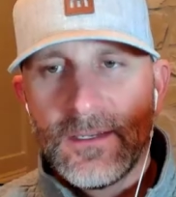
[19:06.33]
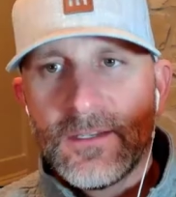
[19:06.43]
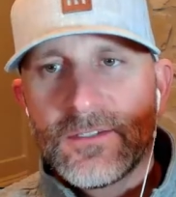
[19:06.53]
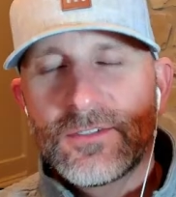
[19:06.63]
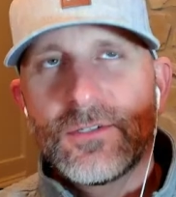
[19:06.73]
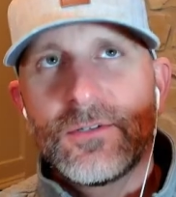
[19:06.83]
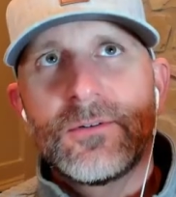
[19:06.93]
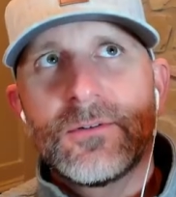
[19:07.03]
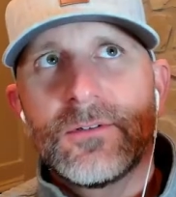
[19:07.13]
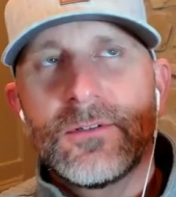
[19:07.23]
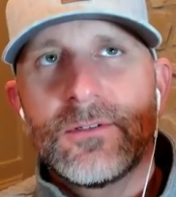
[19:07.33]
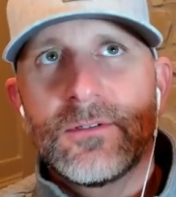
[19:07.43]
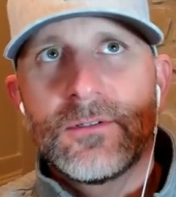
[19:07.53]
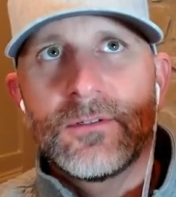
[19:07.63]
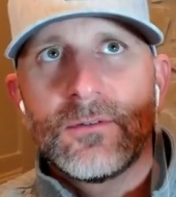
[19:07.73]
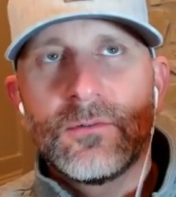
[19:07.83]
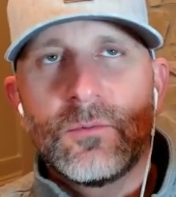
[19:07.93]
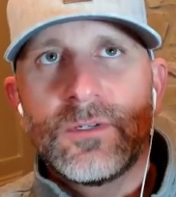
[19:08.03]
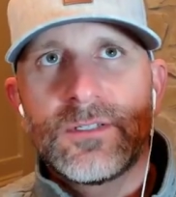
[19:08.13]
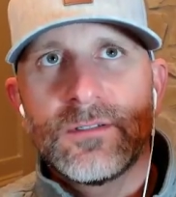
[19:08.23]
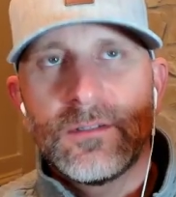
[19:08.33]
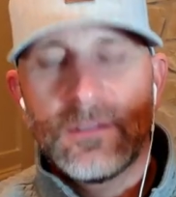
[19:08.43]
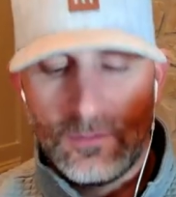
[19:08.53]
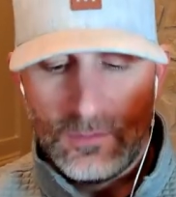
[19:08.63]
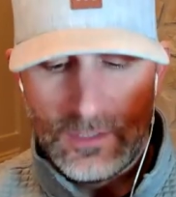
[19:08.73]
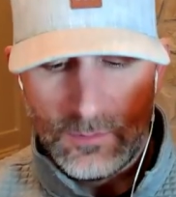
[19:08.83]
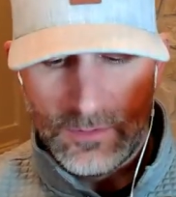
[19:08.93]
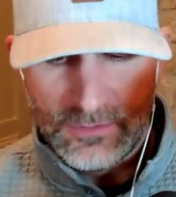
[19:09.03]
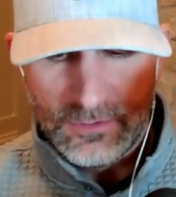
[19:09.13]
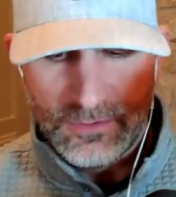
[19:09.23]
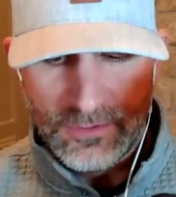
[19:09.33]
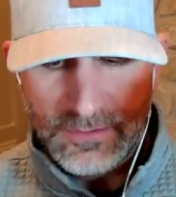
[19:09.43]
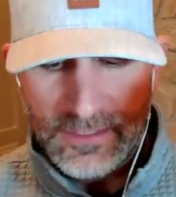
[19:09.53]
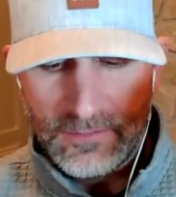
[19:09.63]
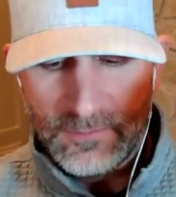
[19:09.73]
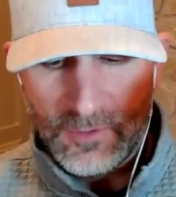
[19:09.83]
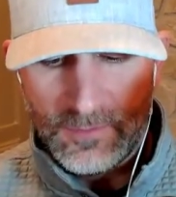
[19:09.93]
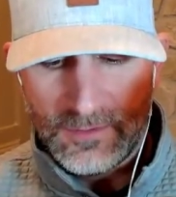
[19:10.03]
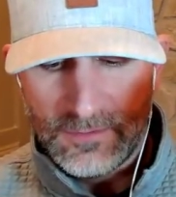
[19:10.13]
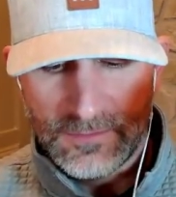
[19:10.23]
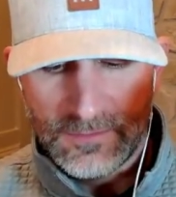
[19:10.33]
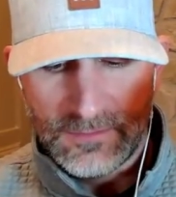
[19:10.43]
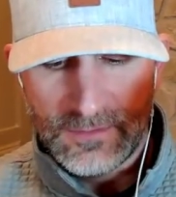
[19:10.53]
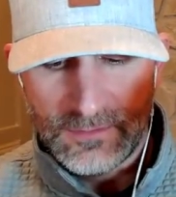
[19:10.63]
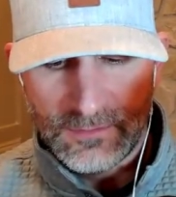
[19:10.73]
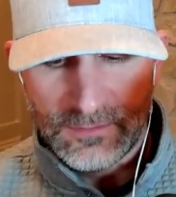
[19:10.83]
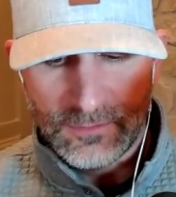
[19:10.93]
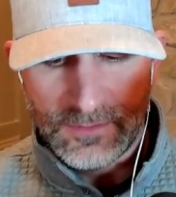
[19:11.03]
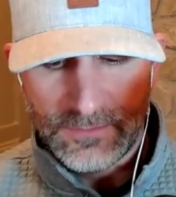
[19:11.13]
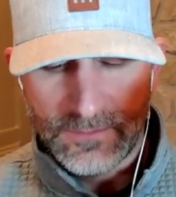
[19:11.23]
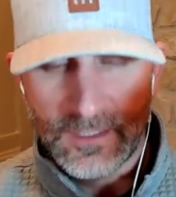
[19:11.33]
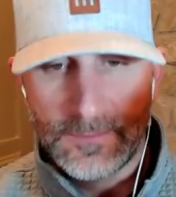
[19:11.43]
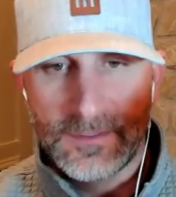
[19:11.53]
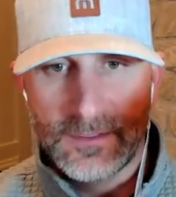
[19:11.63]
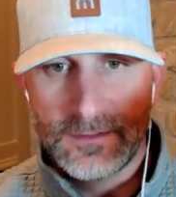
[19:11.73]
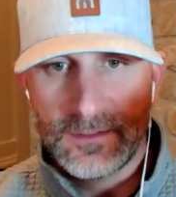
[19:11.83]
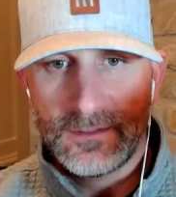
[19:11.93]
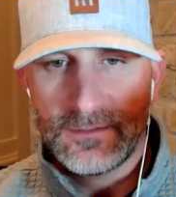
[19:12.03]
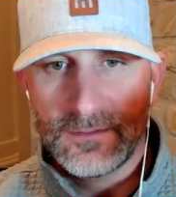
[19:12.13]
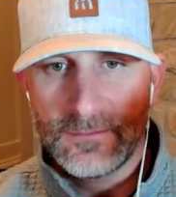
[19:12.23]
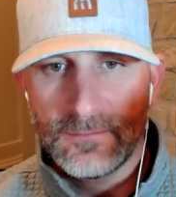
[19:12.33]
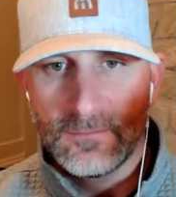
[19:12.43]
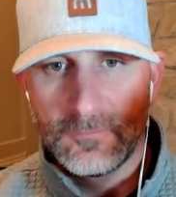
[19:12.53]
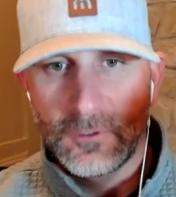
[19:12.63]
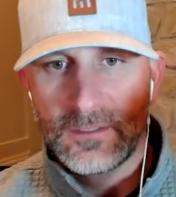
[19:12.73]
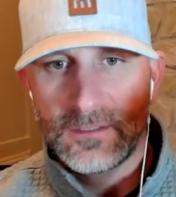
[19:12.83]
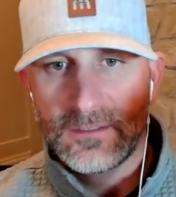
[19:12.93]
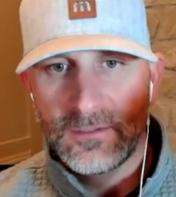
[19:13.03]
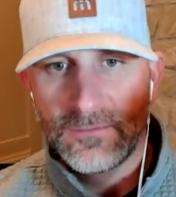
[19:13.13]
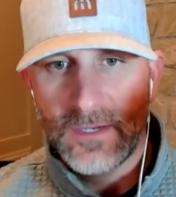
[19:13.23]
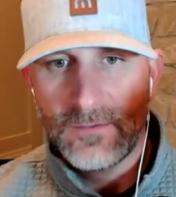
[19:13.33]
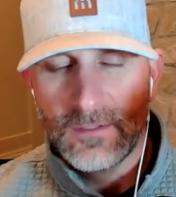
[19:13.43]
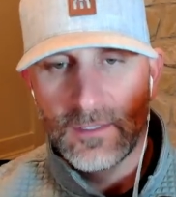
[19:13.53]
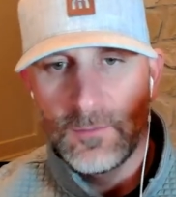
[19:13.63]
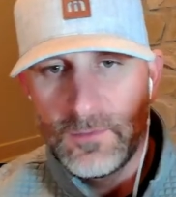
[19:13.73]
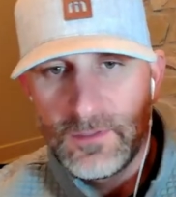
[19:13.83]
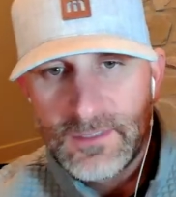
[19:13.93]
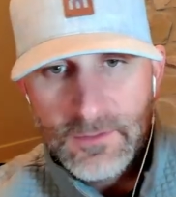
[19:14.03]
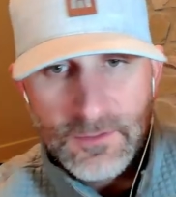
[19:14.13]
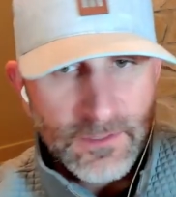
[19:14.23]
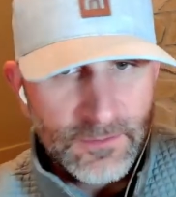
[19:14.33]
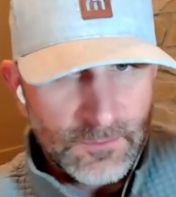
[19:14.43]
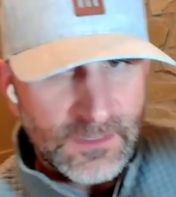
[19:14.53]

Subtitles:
So what are you drawn to right now at the moment in terms of, because you do so many different types of design? Is it product design your favorite at the moment? Is that what you'd rather be